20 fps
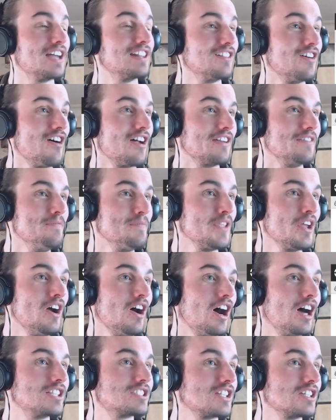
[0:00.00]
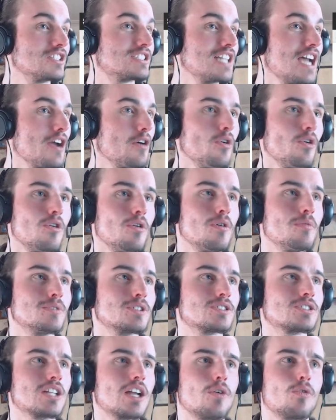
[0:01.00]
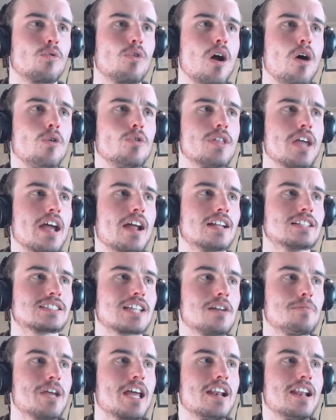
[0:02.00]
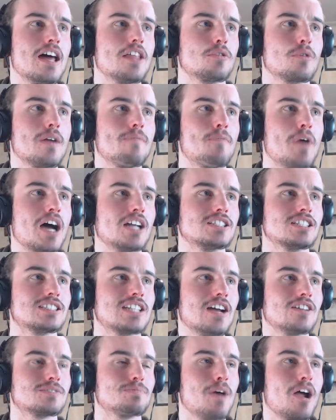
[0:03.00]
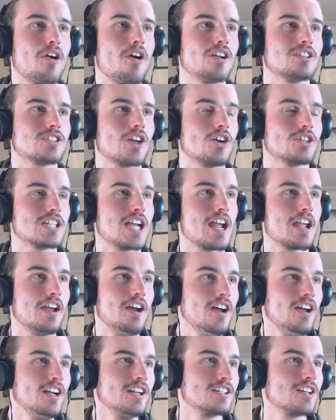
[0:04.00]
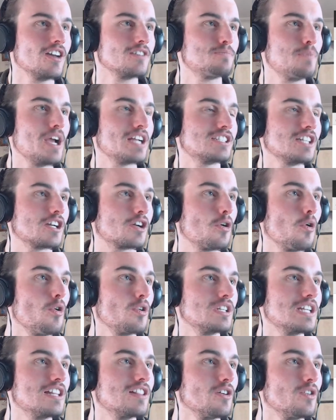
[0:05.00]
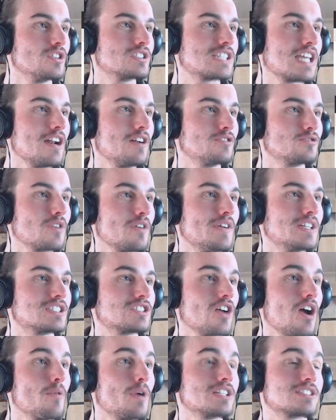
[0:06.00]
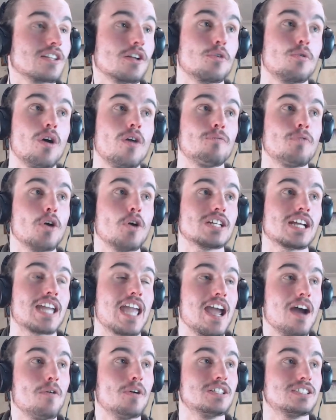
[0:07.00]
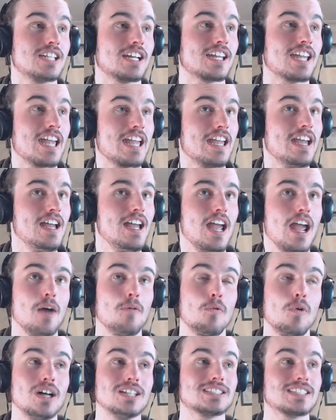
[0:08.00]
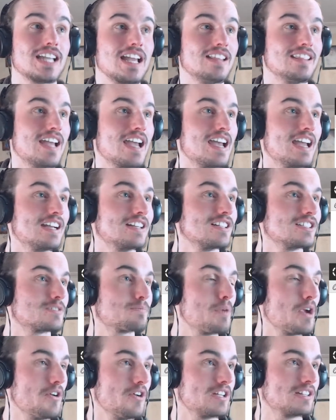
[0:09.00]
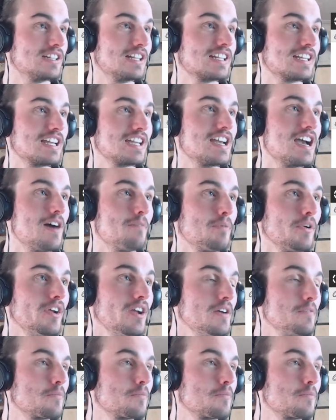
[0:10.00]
line, I should say. Almost a roll there, and it's going to be another advantage now. It's Maro Itoje. Goes back to Courtney Lords, get him driven sideways. Little offload to Cowan Dickey. And once again, that English bearing linking up